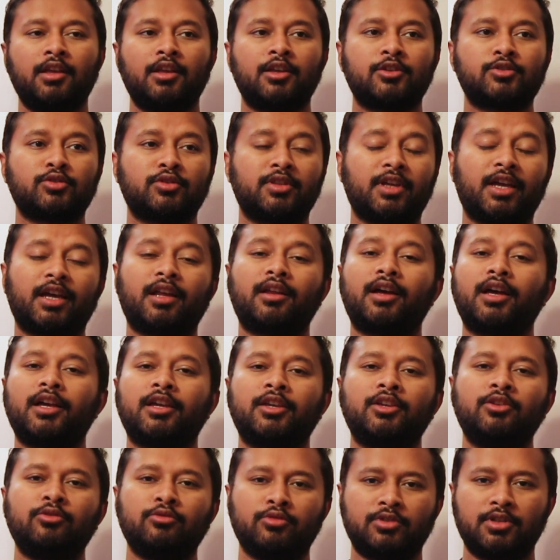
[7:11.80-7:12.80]
So there are a
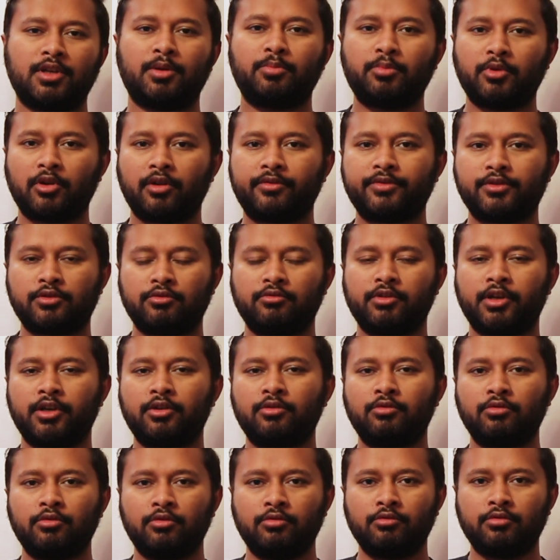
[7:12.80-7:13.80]
huge number of
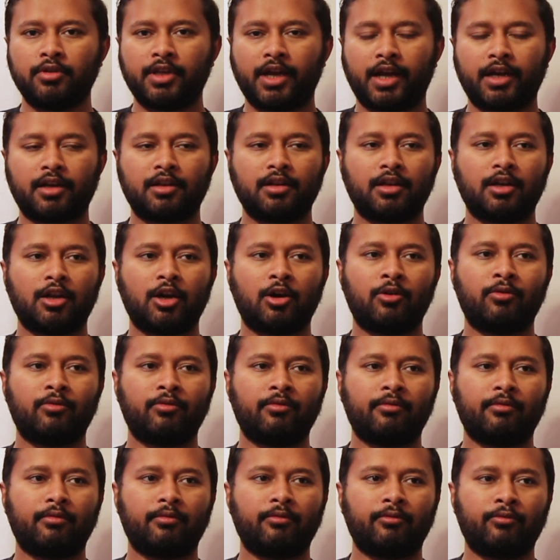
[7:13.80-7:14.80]
students who do that.
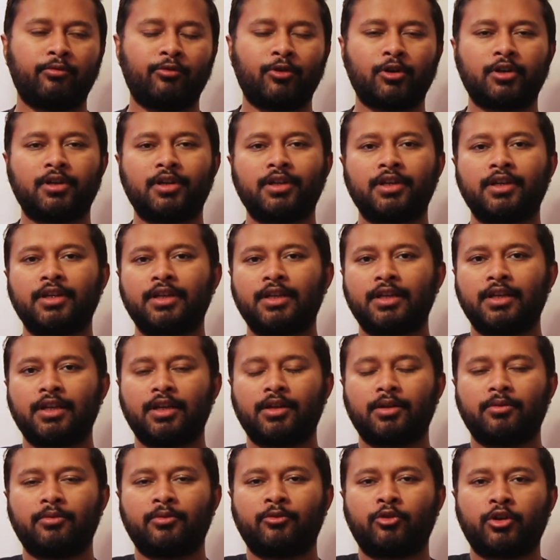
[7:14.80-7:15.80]
Now, what
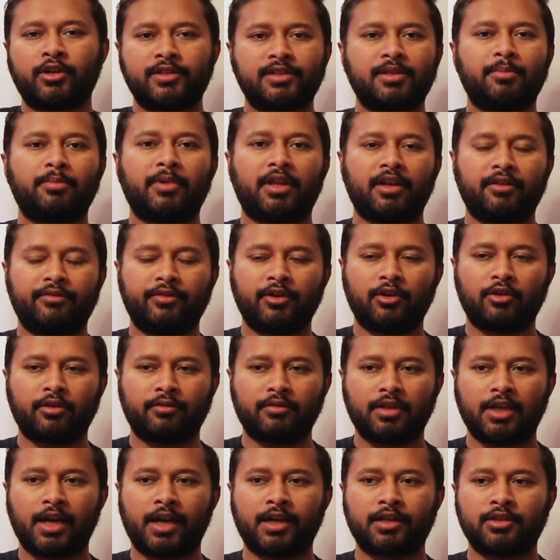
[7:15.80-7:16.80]
is the benefit
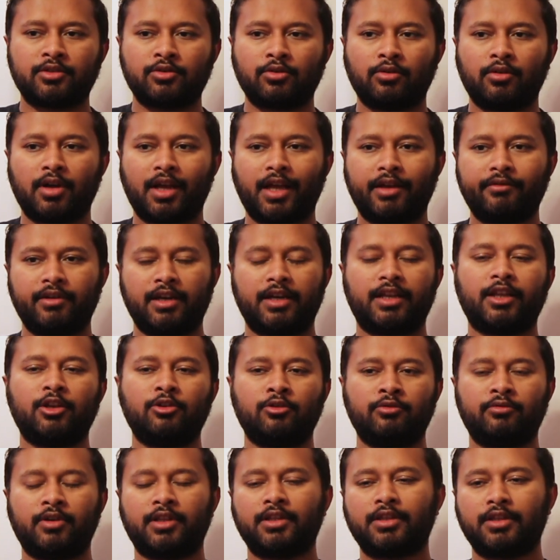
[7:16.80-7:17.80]
of that? So I will tell
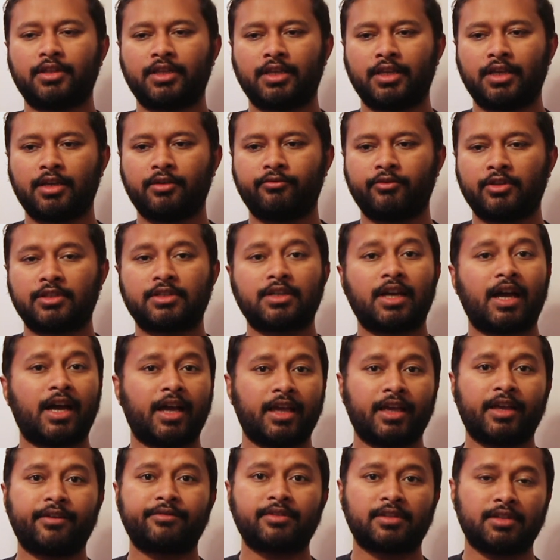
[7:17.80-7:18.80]
you one thing which
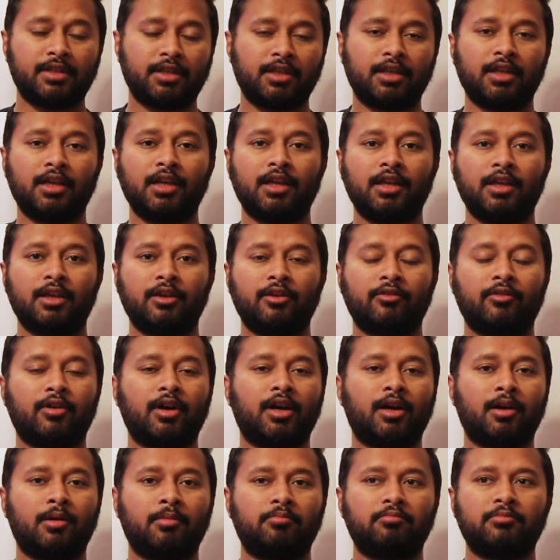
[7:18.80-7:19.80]
I have seen
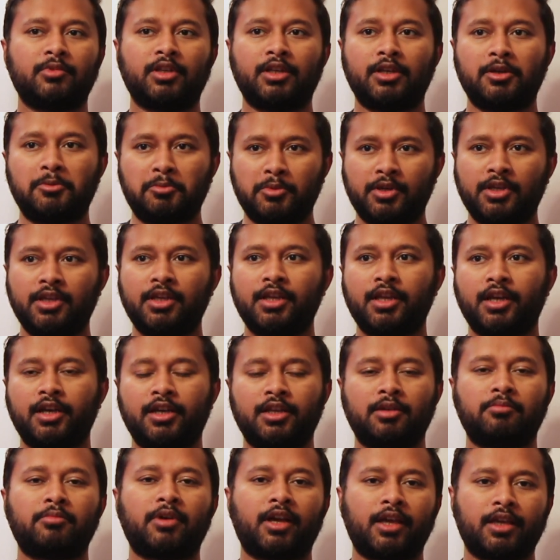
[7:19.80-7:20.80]
in me and
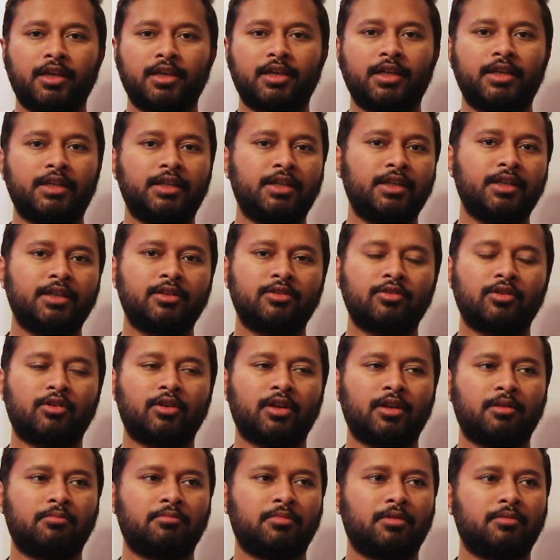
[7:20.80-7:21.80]
in my colleagues, or
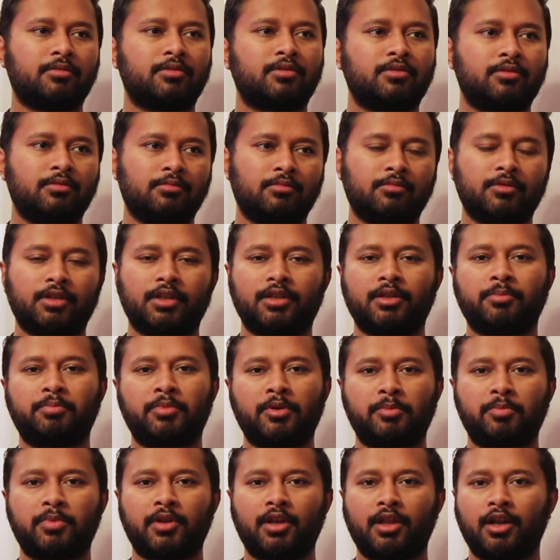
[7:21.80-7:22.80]
in the
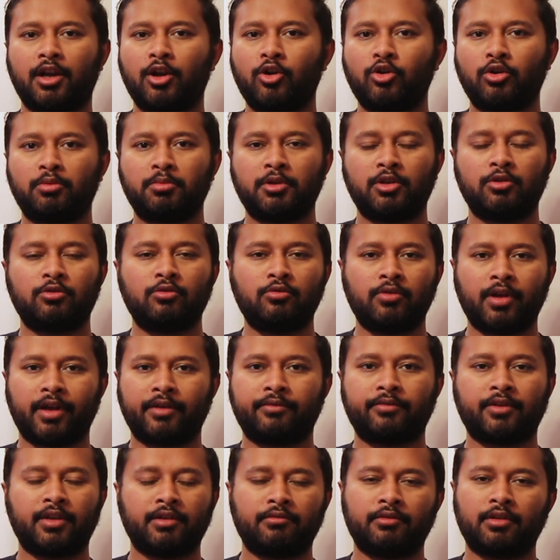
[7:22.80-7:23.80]
people around me who
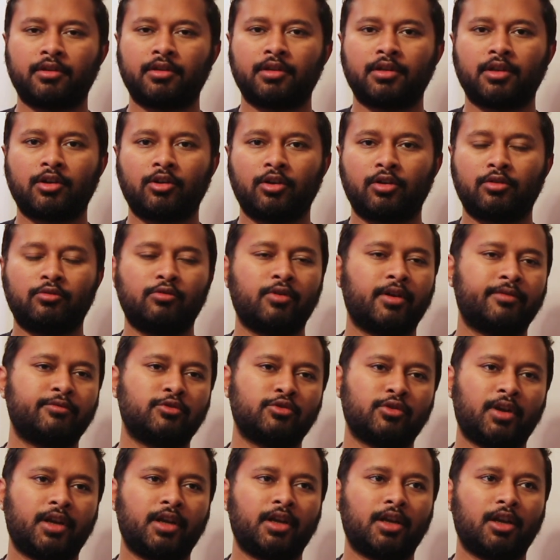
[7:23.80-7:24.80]
have given or who have
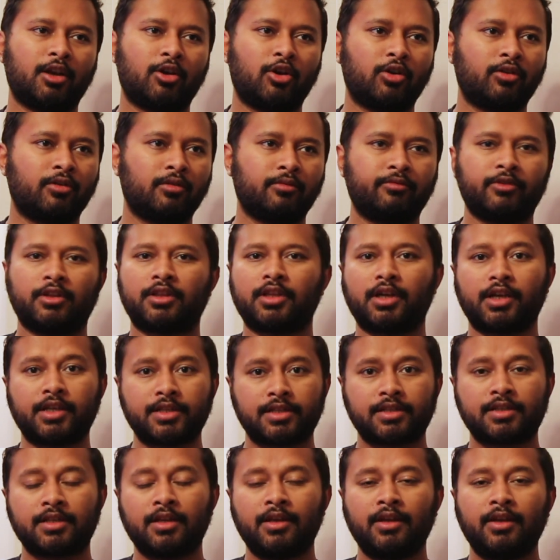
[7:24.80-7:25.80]
joined along with
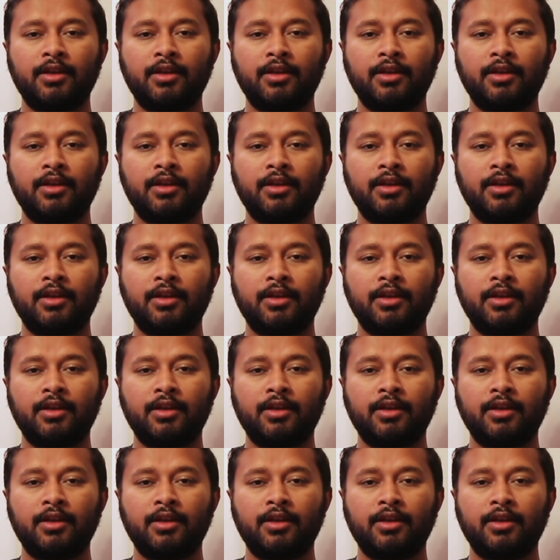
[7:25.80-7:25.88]
us.